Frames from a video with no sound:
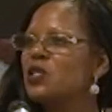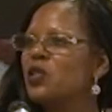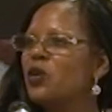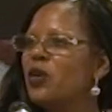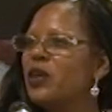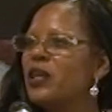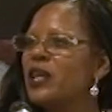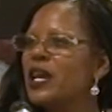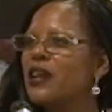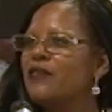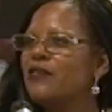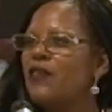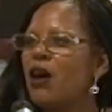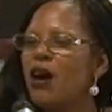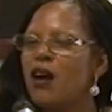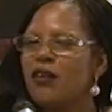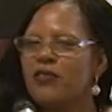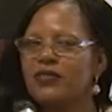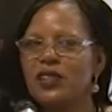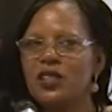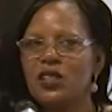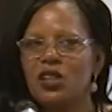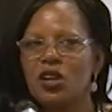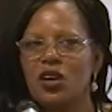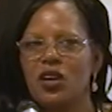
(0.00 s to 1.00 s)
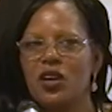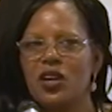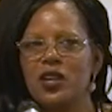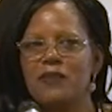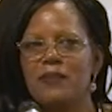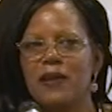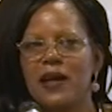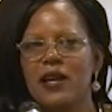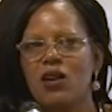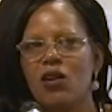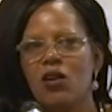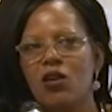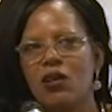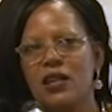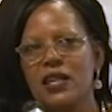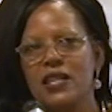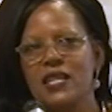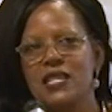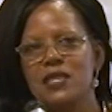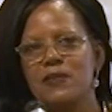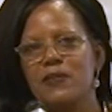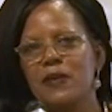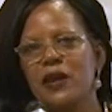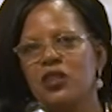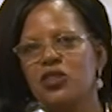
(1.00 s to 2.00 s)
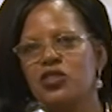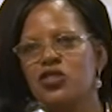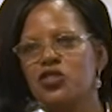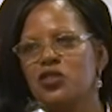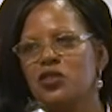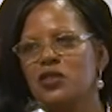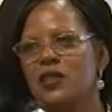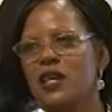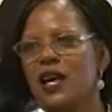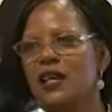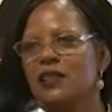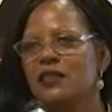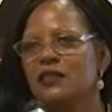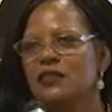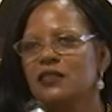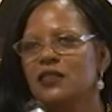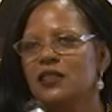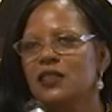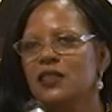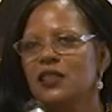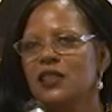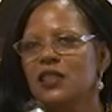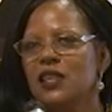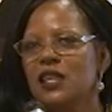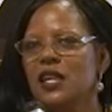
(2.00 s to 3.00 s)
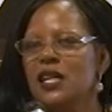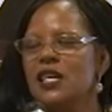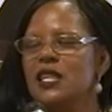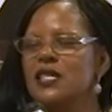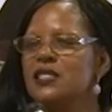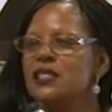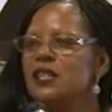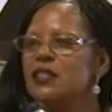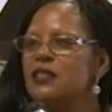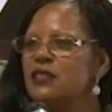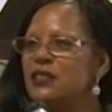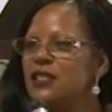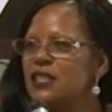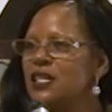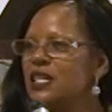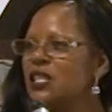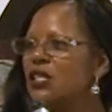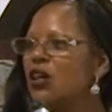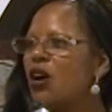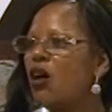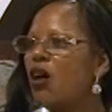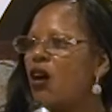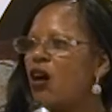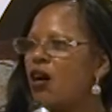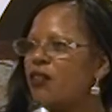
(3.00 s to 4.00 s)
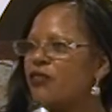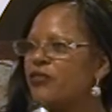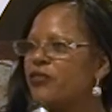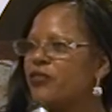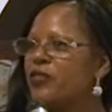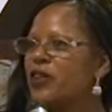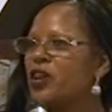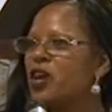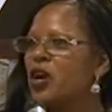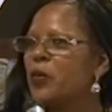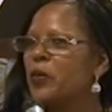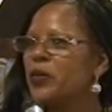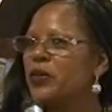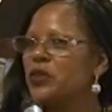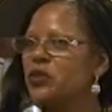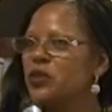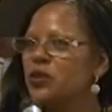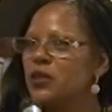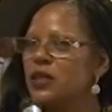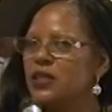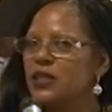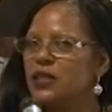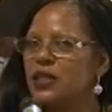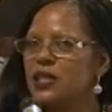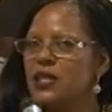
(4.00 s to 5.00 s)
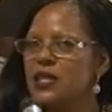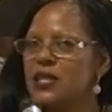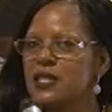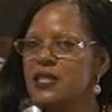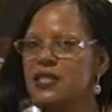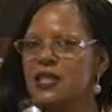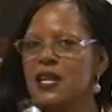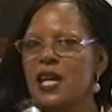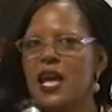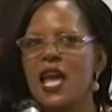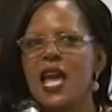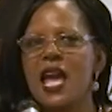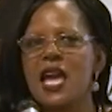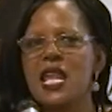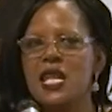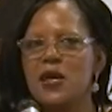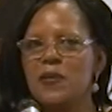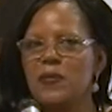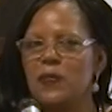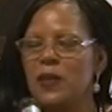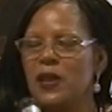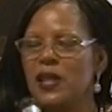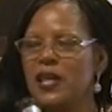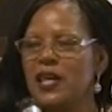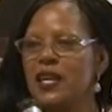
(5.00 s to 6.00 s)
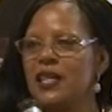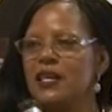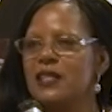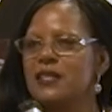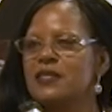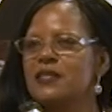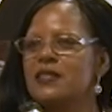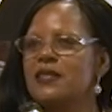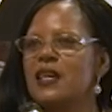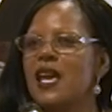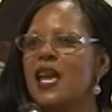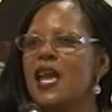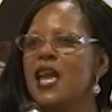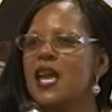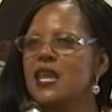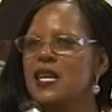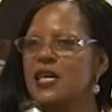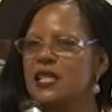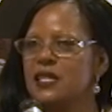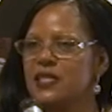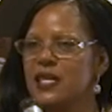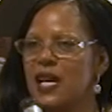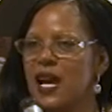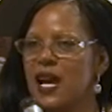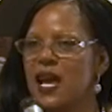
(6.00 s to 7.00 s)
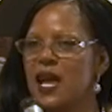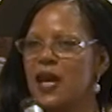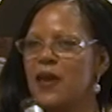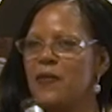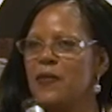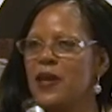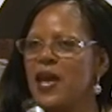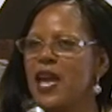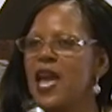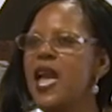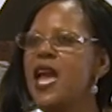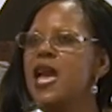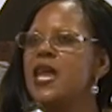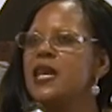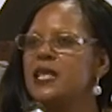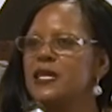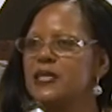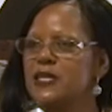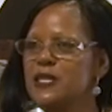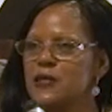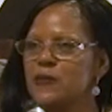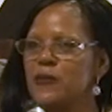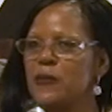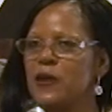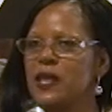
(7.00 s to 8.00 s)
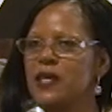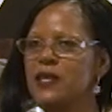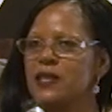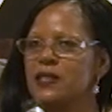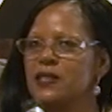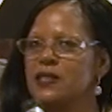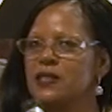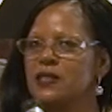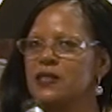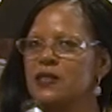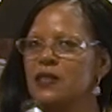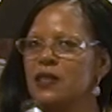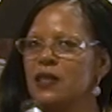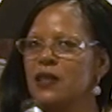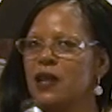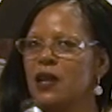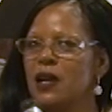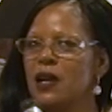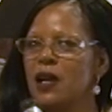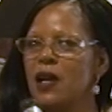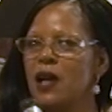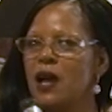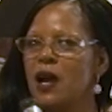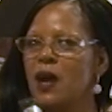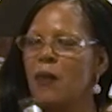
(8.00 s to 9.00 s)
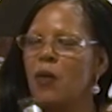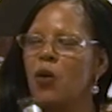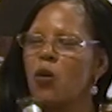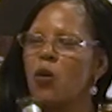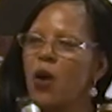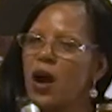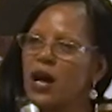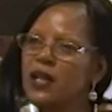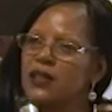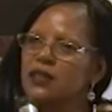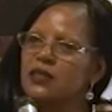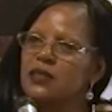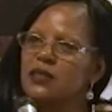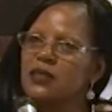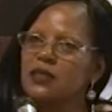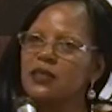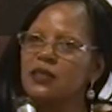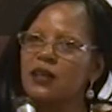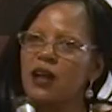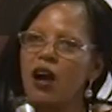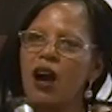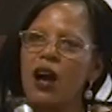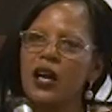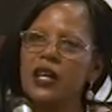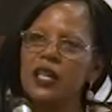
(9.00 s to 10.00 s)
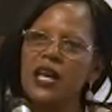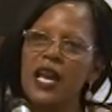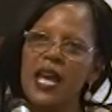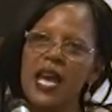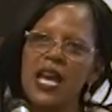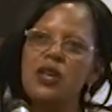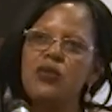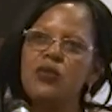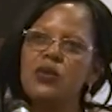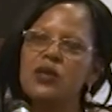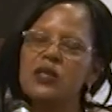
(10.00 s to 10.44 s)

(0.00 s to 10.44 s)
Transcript: learning, I've often heard my colleagues mention that it is indeed offering opportunities any place, any time, any space. But what are the end